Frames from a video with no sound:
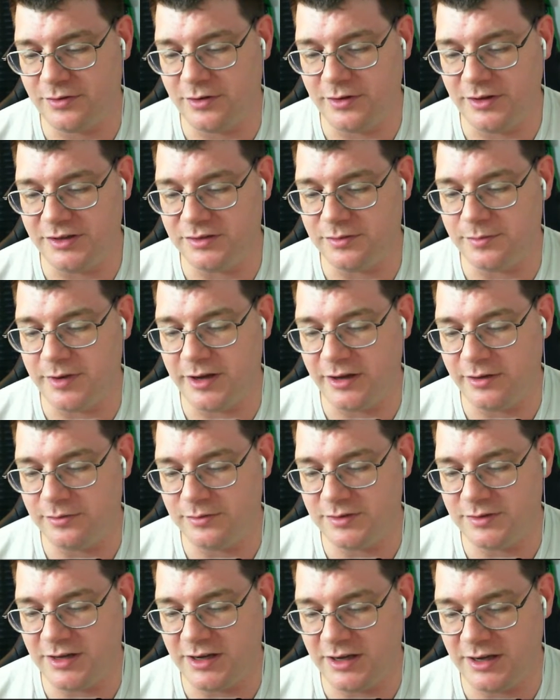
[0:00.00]
all these on my
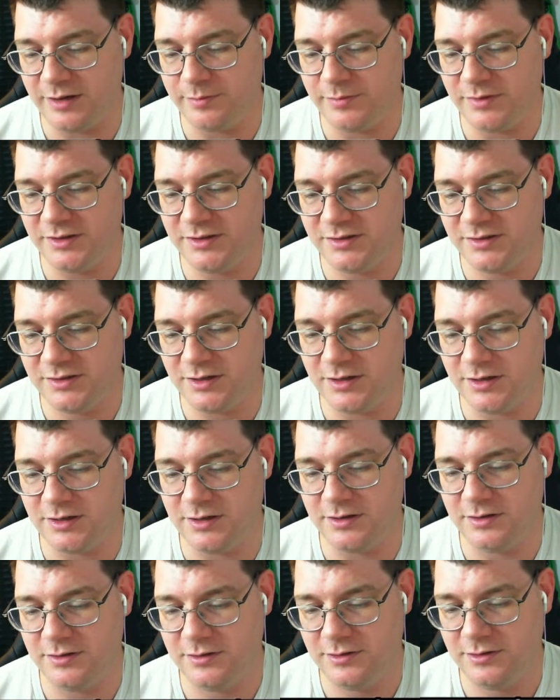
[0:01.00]
own time. Let's
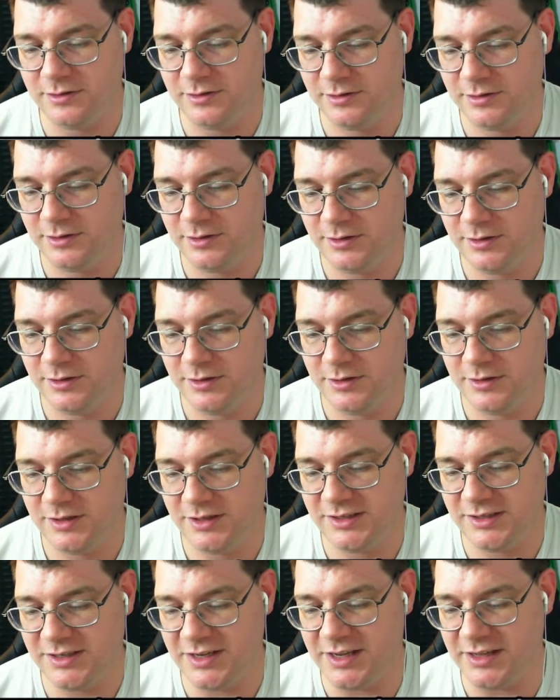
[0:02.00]
uh,
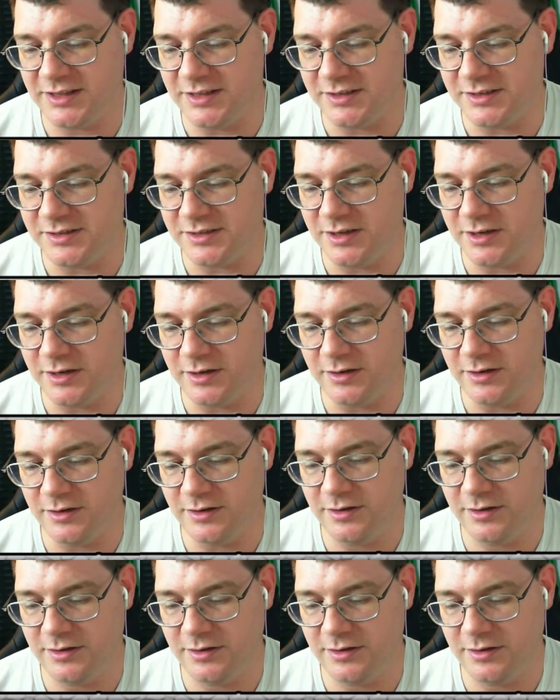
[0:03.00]
let's get these done.